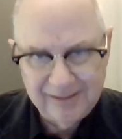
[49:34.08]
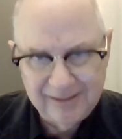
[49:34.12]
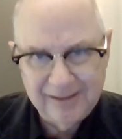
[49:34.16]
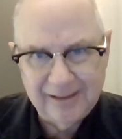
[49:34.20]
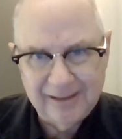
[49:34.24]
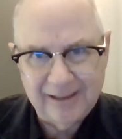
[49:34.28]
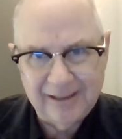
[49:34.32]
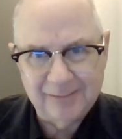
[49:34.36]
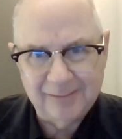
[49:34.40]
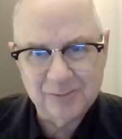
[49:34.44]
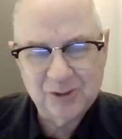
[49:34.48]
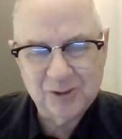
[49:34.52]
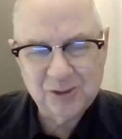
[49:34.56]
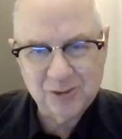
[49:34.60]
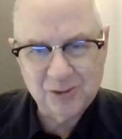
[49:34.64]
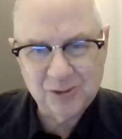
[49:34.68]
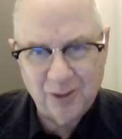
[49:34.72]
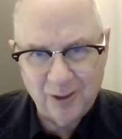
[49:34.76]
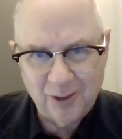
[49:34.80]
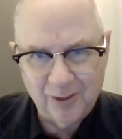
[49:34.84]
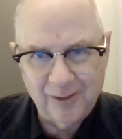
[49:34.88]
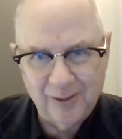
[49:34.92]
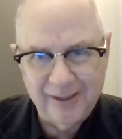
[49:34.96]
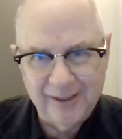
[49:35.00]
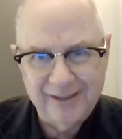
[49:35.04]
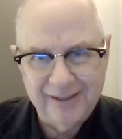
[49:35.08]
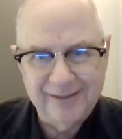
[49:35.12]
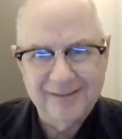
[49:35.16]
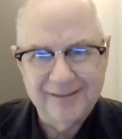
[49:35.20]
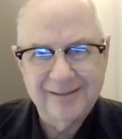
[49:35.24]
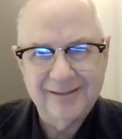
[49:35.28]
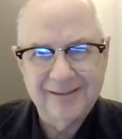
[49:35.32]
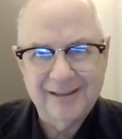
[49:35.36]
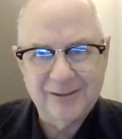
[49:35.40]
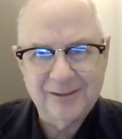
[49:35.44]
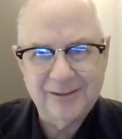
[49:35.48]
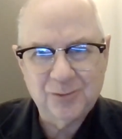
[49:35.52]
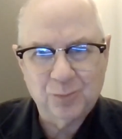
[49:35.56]
I'm sorry.
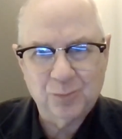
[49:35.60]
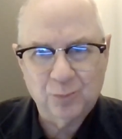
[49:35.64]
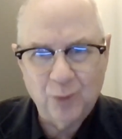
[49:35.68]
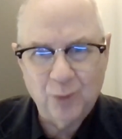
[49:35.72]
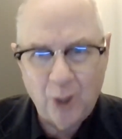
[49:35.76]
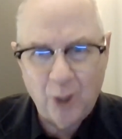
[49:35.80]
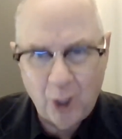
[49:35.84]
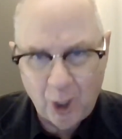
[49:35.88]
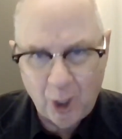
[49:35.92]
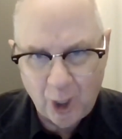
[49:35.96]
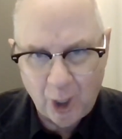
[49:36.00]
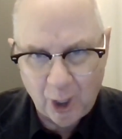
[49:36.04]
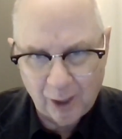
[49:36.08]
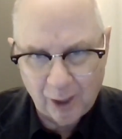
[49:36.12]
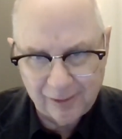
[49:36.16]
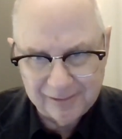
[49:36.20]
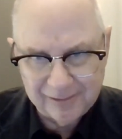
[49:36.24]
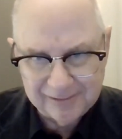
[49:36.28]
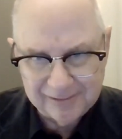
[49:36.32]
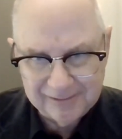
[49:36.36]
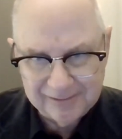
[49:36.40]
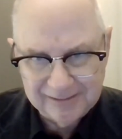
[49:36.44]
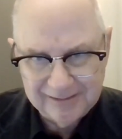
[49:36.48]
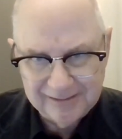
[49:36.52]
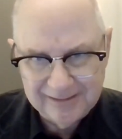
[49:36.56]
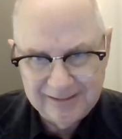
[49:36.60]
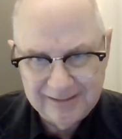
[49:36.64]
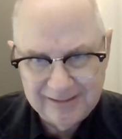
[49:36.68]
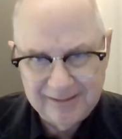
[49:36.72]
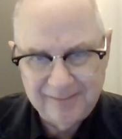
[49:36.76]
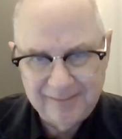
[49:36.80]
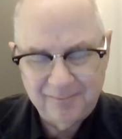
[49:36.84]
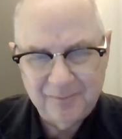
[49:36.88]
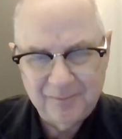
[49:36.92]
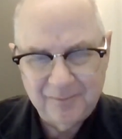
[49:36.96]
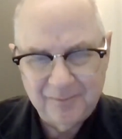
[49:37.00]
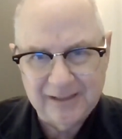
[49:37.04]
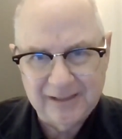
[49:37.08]
That's wrong.
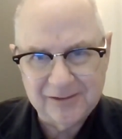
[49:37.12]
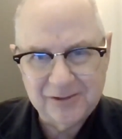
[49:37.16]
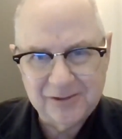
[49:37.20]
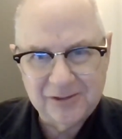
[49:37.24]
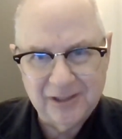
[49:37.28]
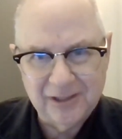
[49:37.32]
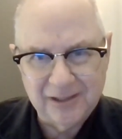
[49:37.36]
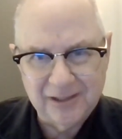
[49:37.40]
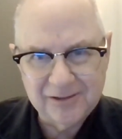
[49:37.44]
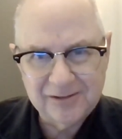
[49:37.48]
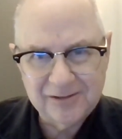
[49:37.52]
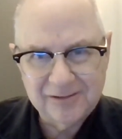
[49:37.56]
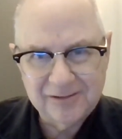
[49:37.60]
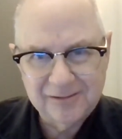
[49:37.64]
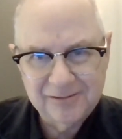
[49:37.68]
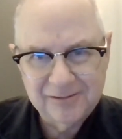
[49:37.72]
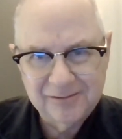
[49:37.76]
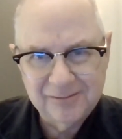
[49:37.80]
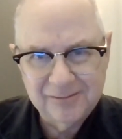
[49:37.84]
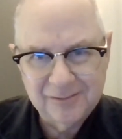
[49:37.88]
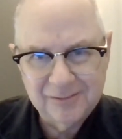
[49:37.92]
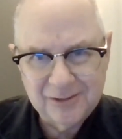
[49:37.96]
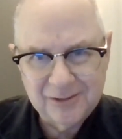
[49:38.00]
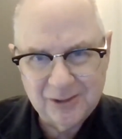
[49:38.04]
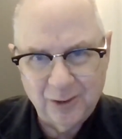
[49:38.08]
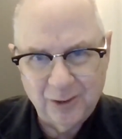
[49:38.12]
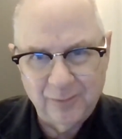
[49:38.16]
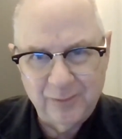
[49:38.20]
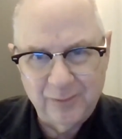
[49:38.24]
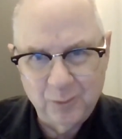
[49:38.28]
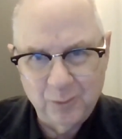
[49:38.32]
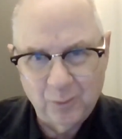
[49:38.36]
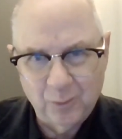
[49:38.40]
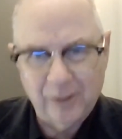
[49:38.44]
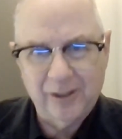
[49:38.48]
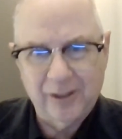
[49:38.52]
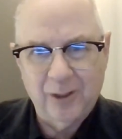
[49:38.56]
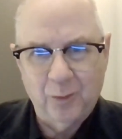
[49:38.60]
That's just so. If you
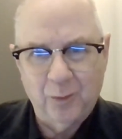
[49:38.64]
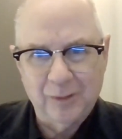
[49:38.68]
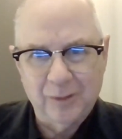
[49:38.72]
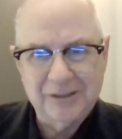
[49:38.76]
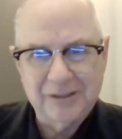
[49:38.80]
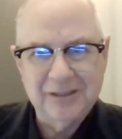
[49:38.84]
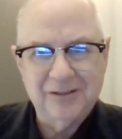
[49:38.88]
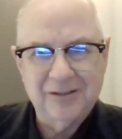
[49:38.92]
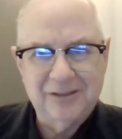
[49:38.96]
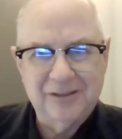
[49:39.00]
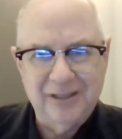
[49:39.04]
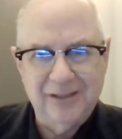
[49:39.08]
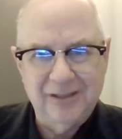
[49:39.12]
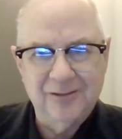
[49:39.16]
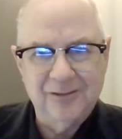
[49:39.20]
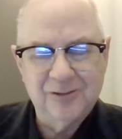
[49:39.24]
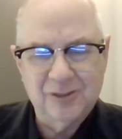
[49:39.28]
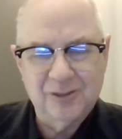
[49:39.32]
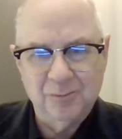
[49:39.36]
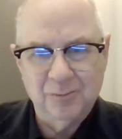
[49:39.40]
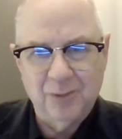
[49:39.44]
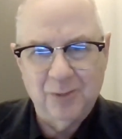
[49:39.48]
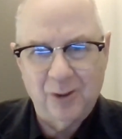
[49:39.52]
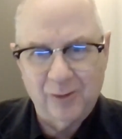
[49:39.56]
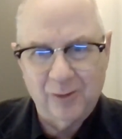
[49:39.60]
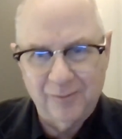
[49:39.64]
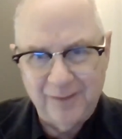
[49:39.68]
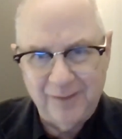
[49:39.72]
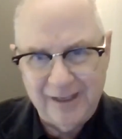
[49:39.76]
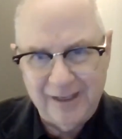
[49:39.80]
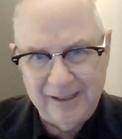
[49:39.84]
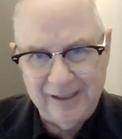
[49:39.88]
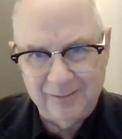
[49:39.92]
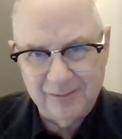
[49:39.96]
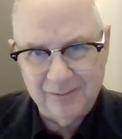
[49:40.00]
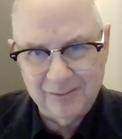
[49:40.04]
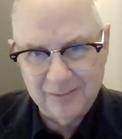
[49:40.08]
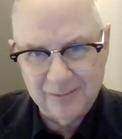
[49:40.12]
want to know what continues to
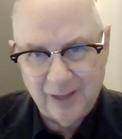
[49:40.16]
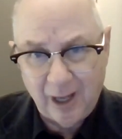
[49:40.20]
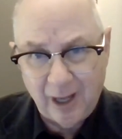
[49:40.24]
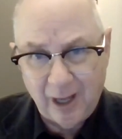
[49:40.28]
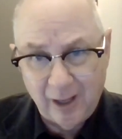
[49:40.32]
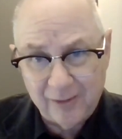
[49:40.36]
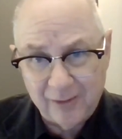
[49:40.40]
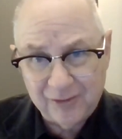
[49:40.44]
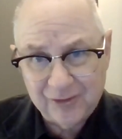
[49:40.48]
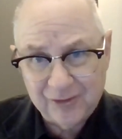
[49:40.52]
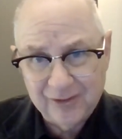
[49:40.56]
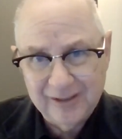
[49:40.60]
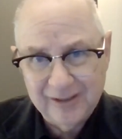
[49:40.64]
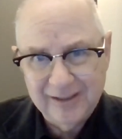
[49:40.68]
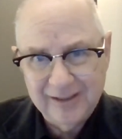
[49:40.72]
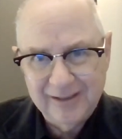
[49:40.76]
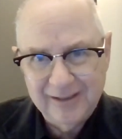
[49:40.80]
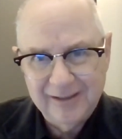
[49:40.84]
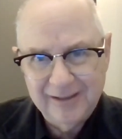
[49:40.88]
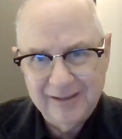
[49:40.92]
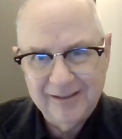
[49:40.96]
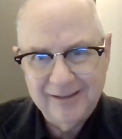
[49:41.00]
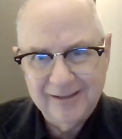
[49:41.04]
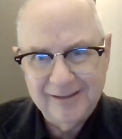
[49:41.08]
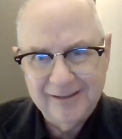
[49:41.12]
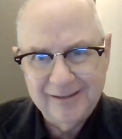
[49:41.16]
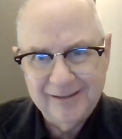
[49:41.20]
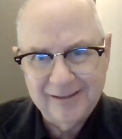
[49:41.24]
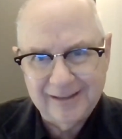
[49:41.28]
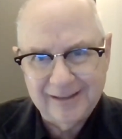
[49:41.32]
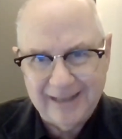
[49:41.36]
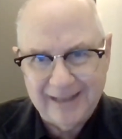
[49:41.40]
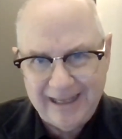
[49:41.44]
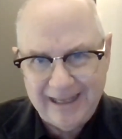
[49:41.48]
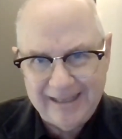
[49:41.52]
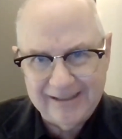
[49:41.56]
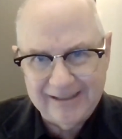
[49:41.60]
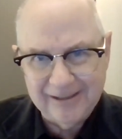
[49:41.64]
motivate us,
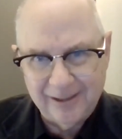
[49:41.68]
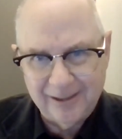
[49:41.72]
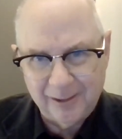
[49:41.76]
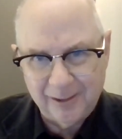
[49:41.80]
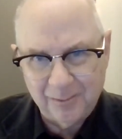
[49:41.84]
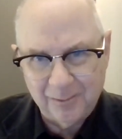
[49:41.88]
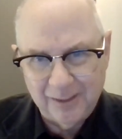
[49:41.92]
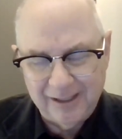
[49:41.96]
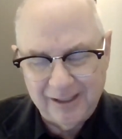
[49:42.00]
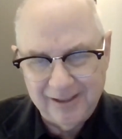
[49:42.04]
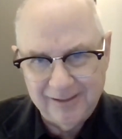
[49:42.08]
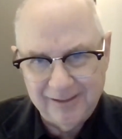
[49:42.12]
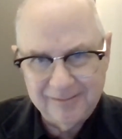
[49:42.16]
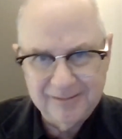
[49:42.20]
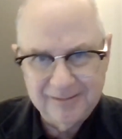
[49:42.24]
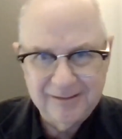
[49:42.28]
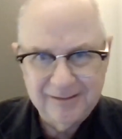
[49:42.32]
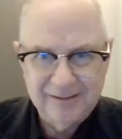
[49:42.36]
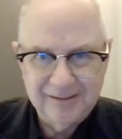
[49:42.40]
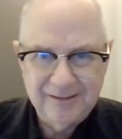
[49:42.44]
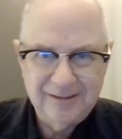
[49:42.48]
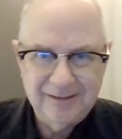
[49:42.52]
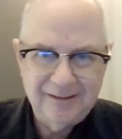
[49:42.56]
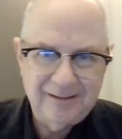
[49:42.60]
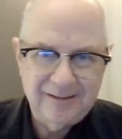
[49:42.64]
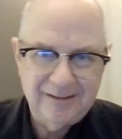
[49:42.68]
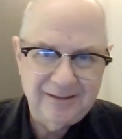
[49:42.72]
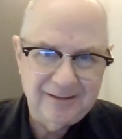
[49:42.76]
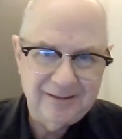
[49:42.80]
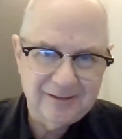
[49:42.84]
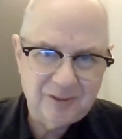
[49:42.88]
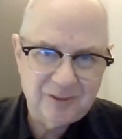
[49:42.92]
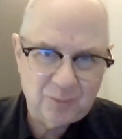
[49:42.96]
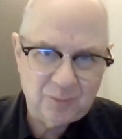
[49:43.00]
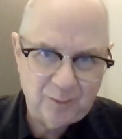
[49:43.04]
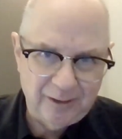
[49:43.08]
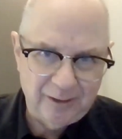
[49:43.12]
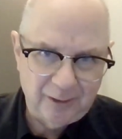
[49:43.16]
that young man,
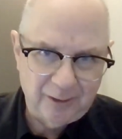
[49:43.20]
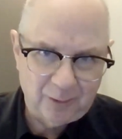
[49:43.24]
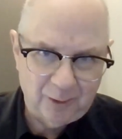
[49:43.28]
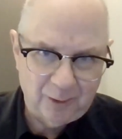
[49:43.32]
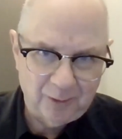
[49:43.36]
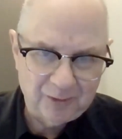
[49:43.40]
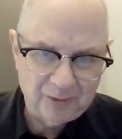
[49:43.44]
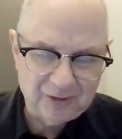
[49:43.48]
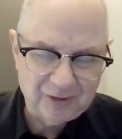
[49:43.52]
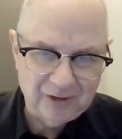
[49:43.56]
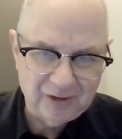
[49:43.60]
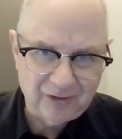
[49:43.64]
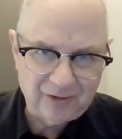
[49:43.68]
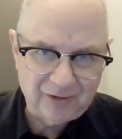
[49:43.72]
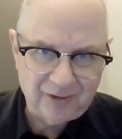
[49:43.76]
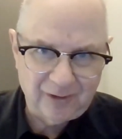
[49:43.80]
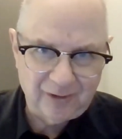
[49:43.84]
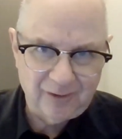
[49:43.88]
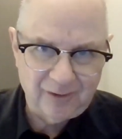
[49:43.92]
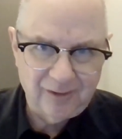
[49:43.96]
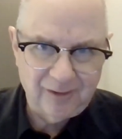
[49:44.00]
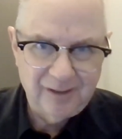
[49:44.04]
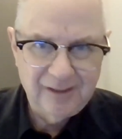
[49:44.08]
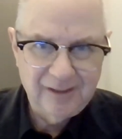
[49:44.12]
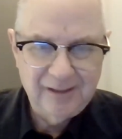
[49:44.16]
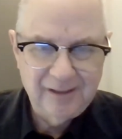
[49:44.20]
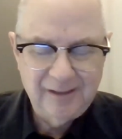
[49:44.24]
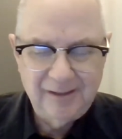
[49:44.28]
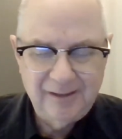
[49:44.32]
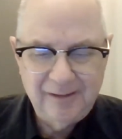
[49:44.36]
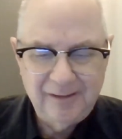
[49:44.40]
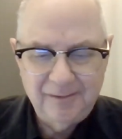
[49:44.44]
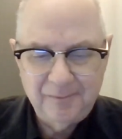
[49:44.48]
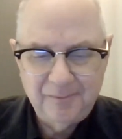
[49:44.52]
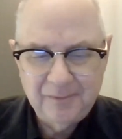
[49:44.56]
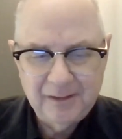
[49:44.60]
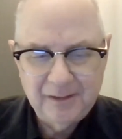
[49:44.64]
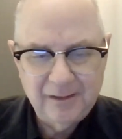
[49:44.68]
his 3-year-old sister,
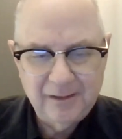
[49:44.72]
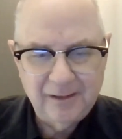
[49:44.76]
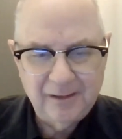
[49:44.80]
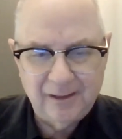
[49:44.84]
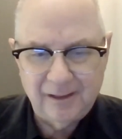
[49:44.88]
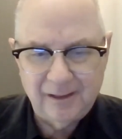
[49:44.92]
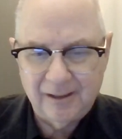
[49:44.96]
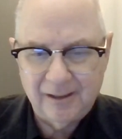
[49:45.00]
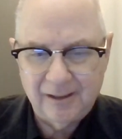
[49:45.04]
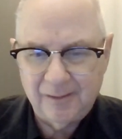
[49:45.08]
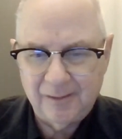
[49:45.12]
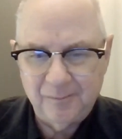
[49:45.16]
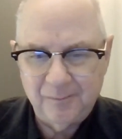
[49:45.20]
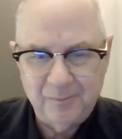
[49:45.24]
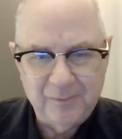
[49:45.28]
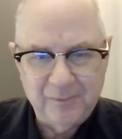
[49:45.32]
I